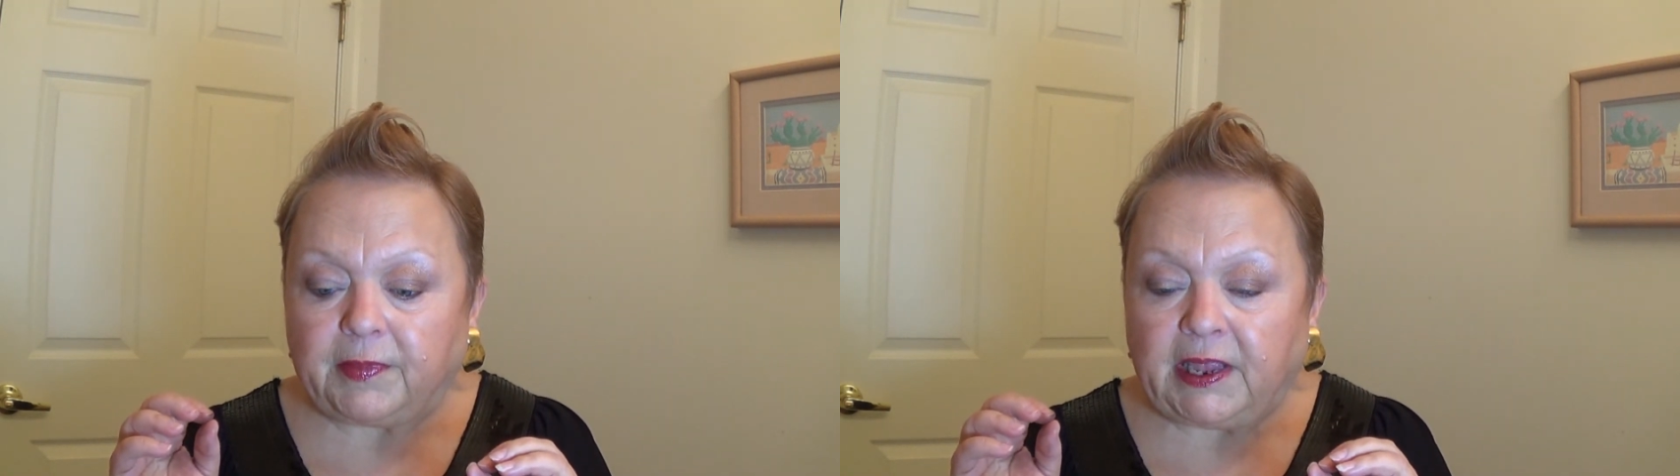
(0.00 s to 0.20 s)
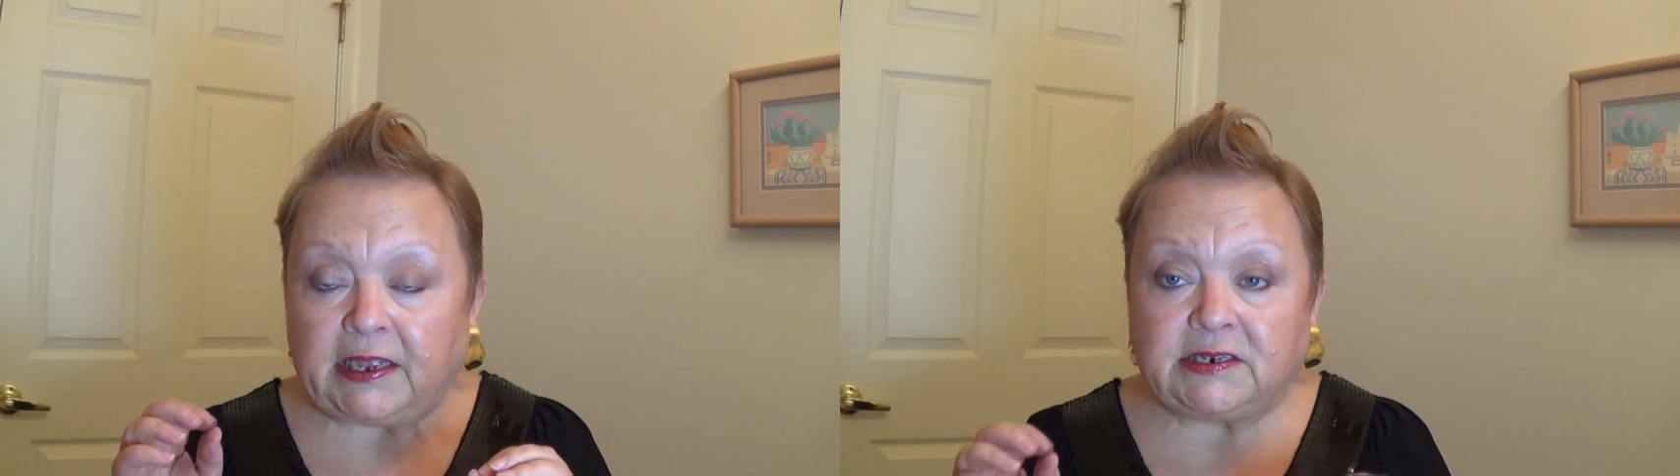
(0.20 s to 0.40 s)

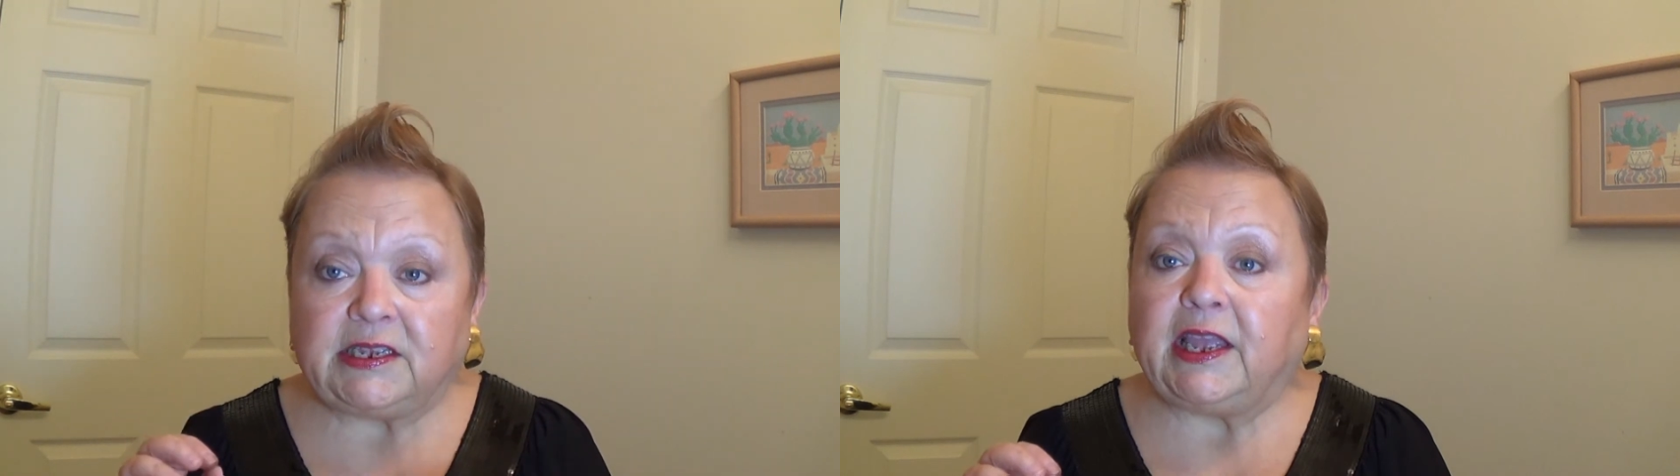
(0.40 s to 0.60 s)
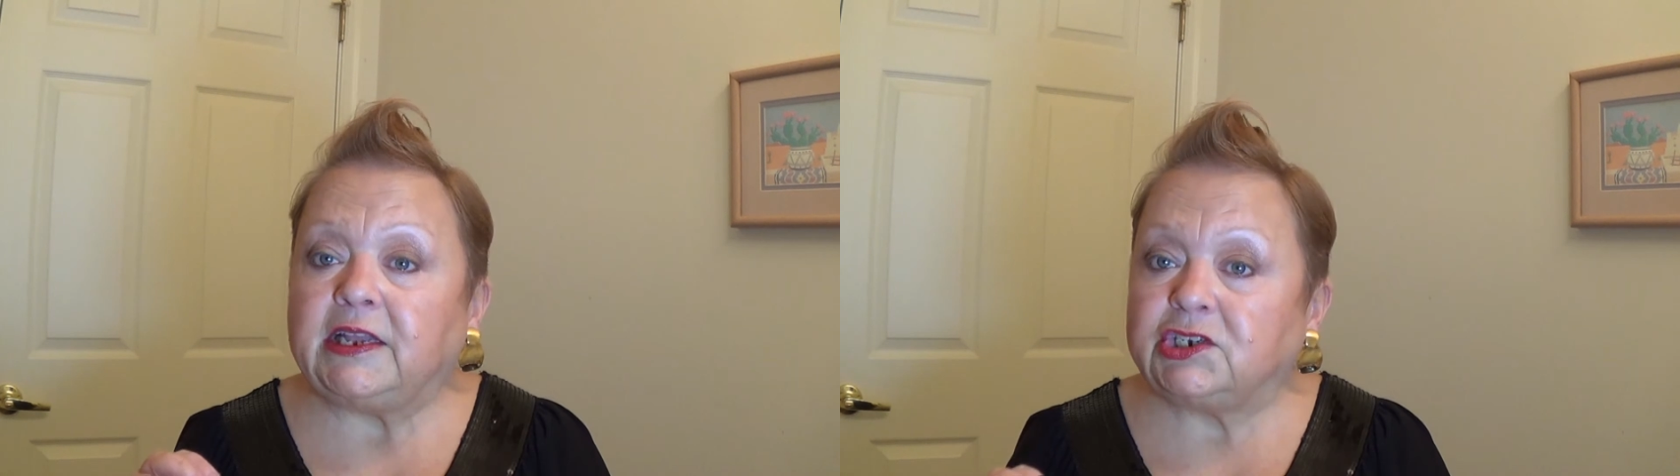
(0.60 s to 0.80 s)

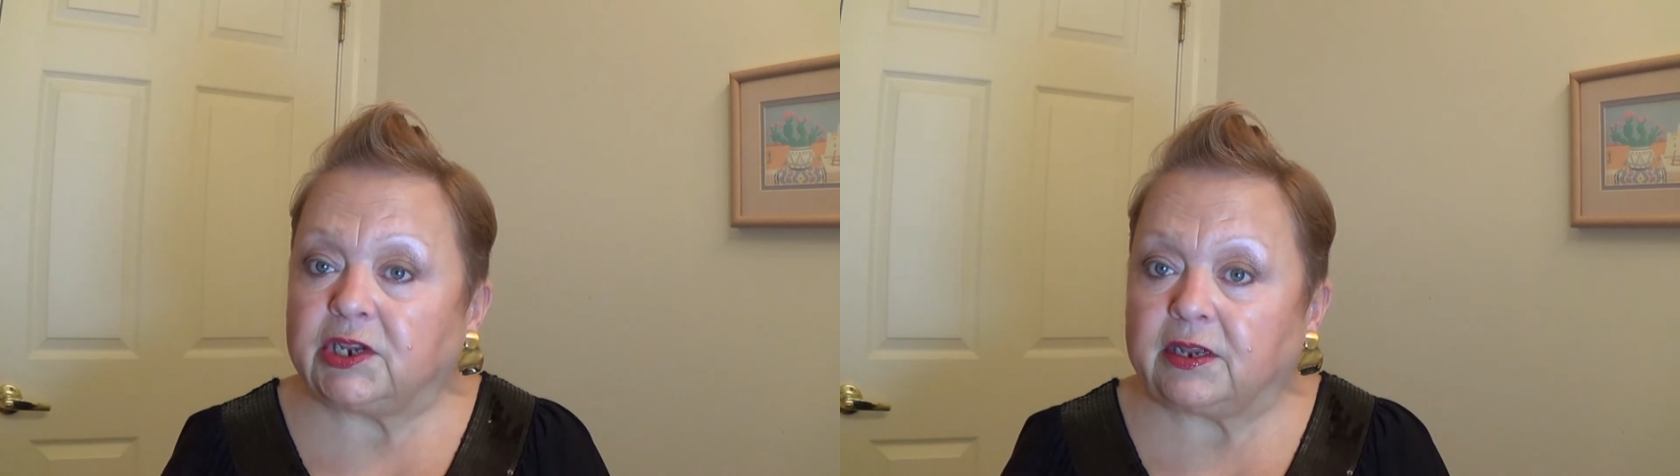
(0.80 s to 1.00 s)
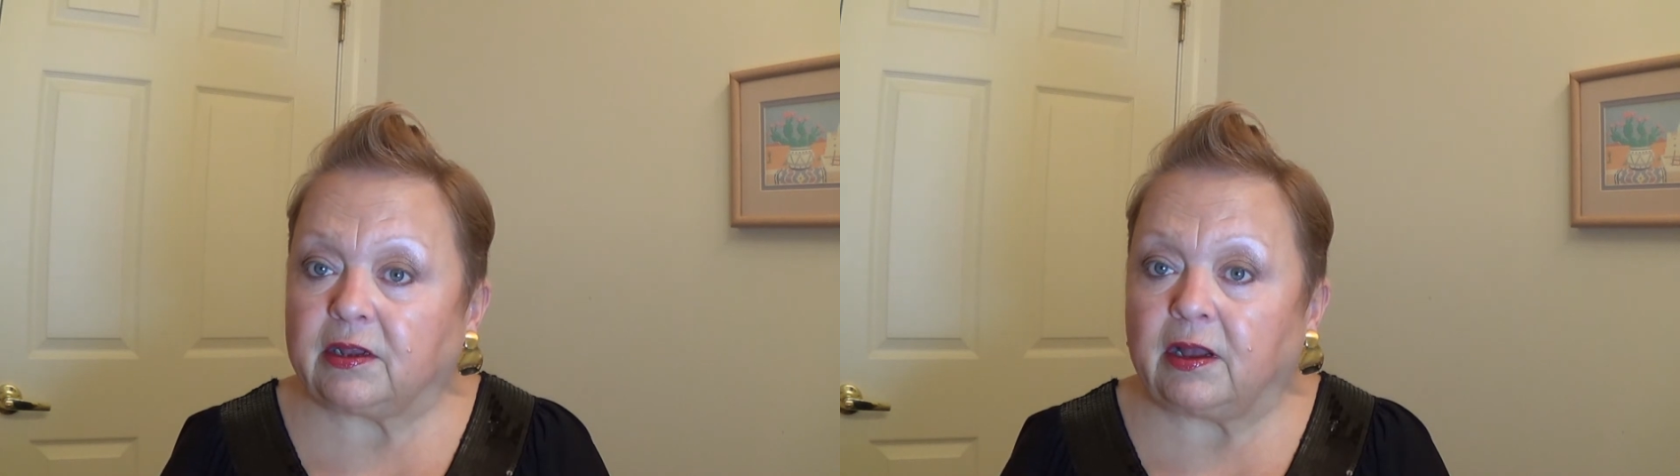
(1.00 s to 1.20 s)

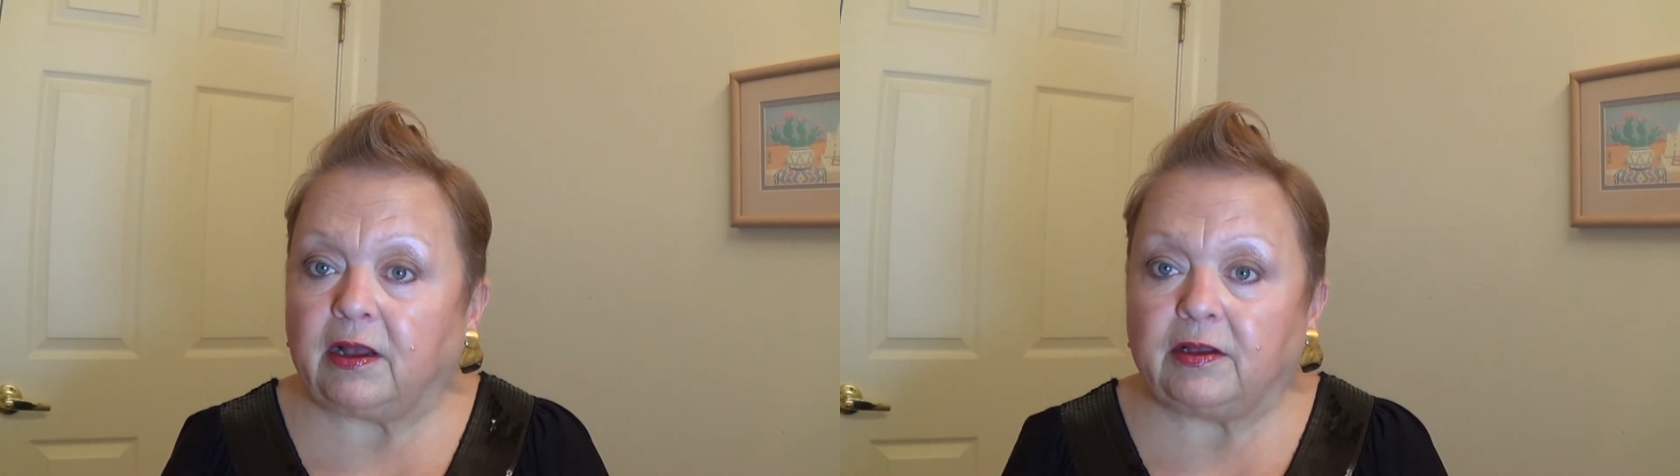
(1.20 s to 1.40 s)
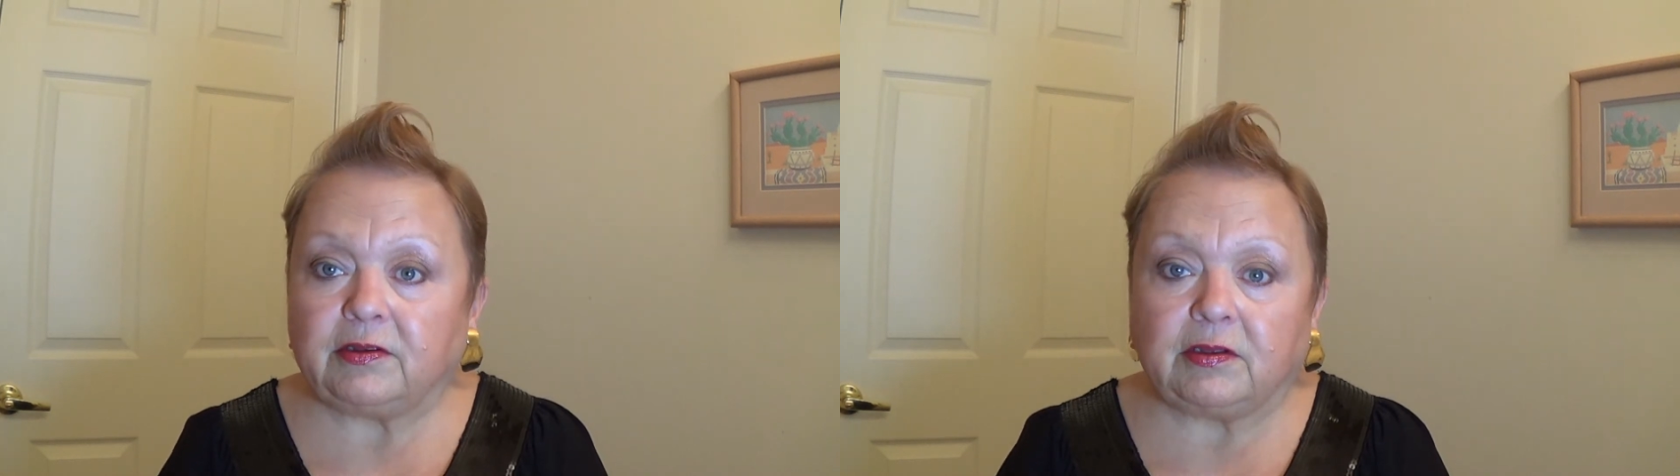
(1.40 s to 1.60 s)
anti-aging.
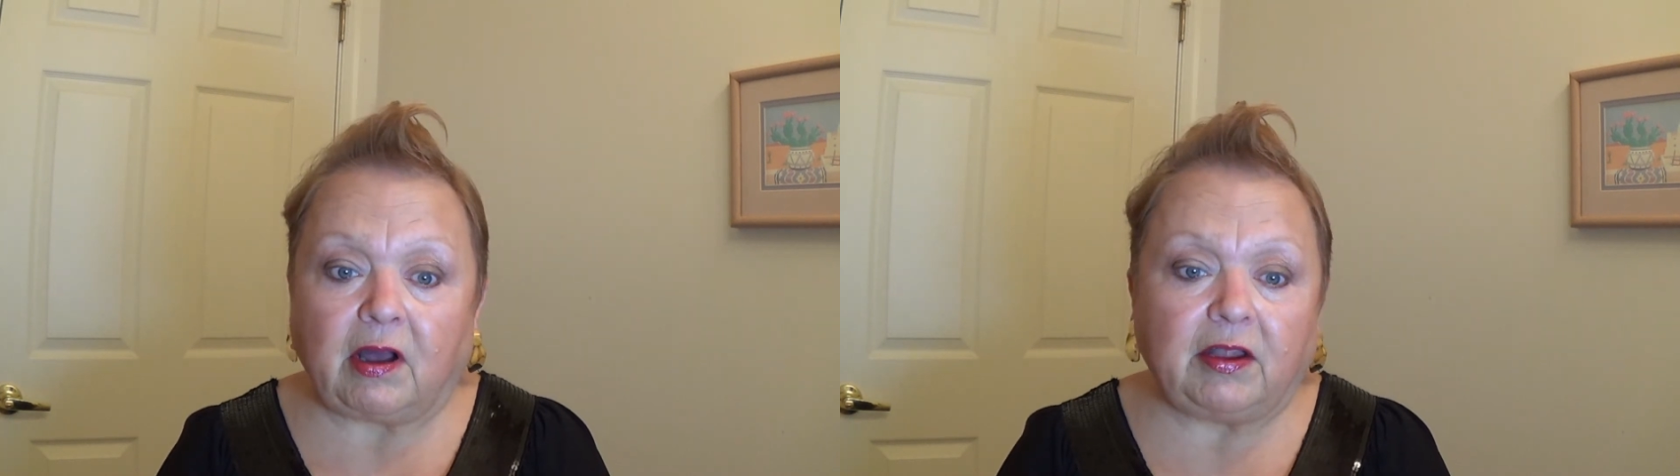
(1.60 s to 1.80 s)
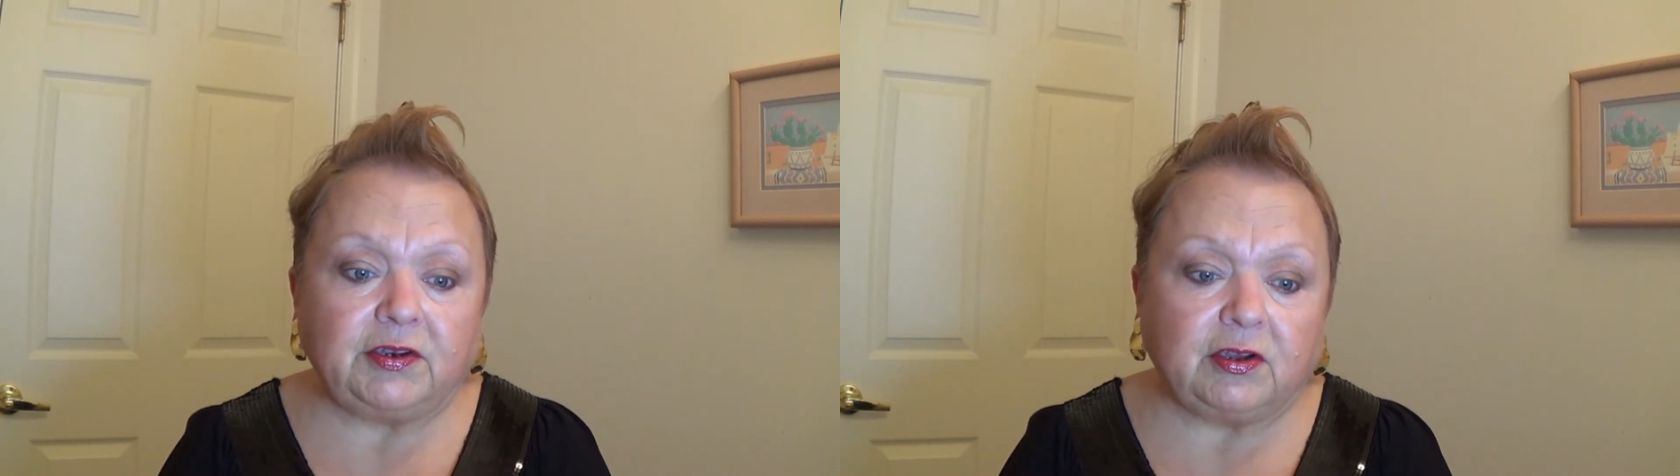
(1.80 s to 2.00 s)

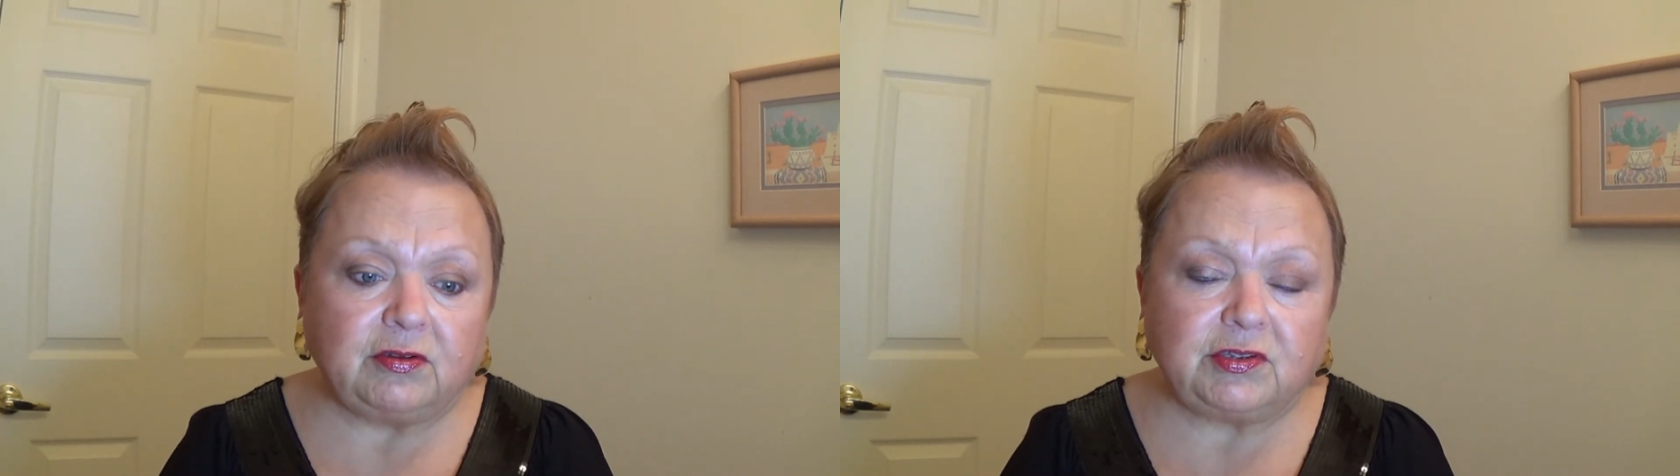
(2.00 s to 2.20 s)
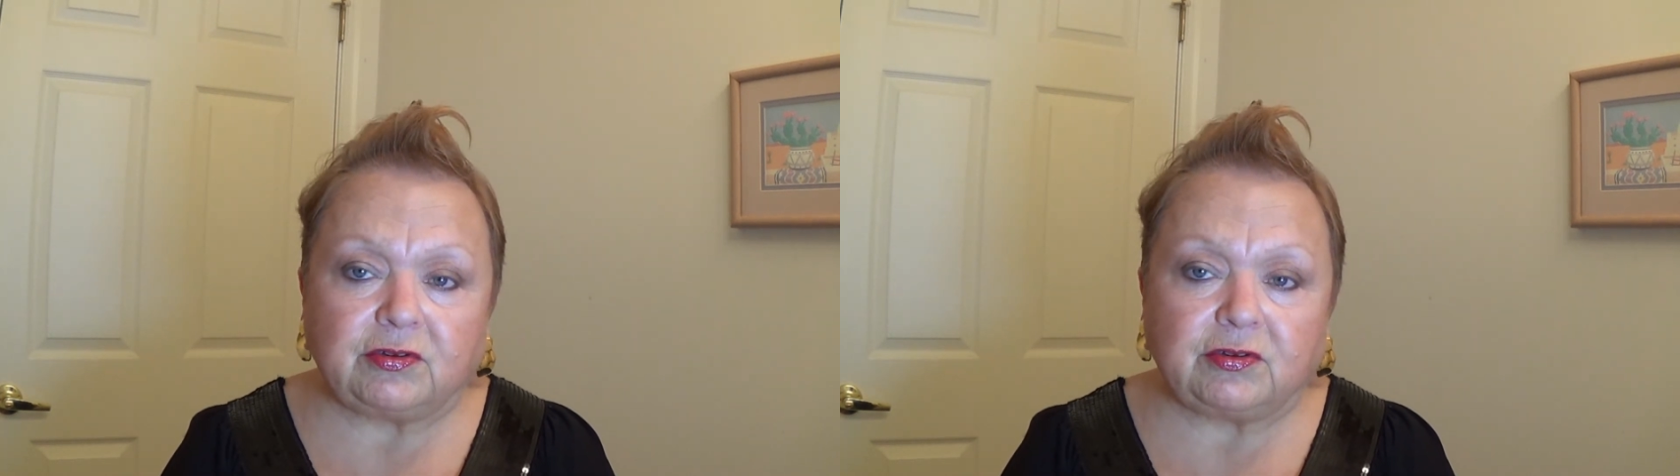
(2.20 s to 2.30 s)
God knows